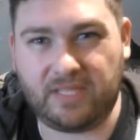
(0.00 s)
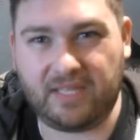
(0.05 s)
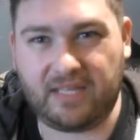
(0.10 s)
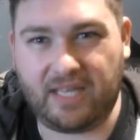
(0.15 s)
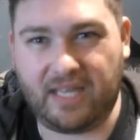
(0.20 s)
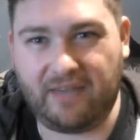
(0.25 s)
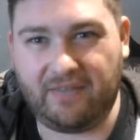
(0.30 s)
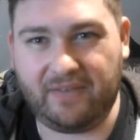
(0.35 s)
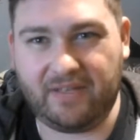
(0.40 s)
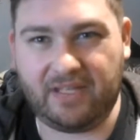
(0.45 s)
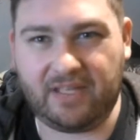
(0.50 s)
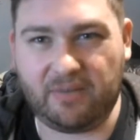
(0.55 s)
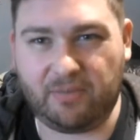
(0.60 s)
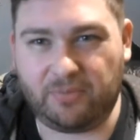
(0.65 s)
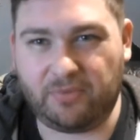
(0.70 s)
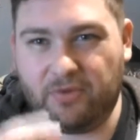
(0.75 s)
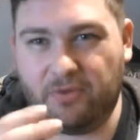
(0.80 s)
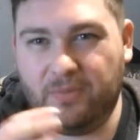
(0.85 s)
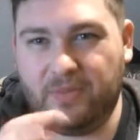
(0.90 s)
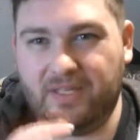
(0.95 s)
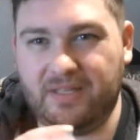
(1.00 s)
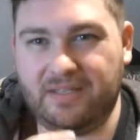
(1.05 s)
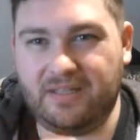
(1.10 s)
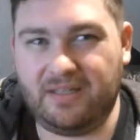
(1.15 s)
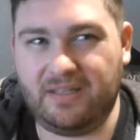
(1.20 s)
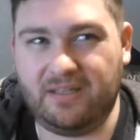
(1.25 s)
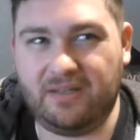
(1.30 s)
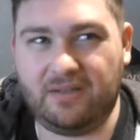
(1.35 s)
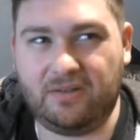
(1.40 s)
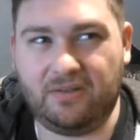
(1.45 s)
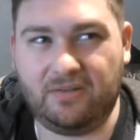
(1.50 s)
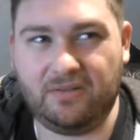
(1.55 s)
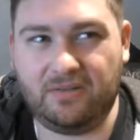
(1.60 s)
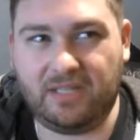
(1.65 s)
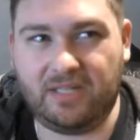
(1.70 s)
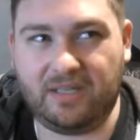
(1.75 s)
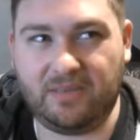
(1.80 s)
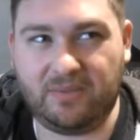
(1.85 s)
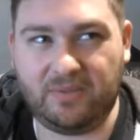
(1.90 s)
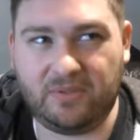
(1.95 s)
having like a bromance thing going, like in